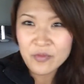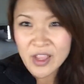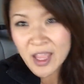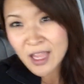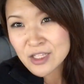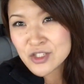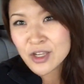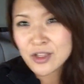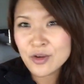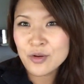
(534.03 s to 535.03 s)

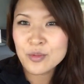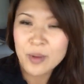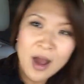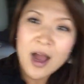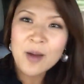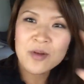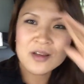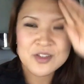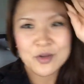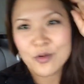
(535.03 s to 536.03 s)
vacation, you go to
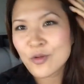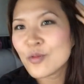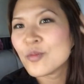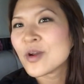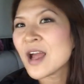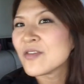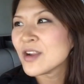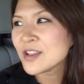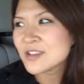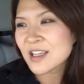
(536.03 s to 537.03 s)
Bahamas, you go whatever,
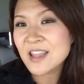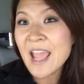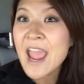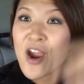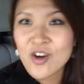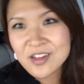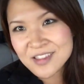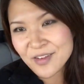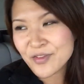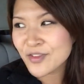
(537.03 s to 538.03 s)
and it's like the air is
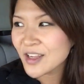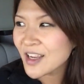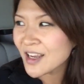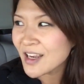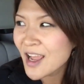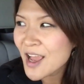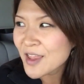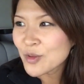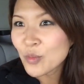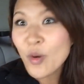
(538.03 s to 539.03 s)
different, and
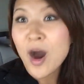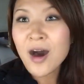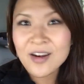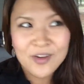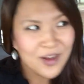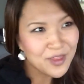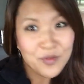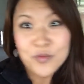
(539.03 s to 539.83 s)
the water and the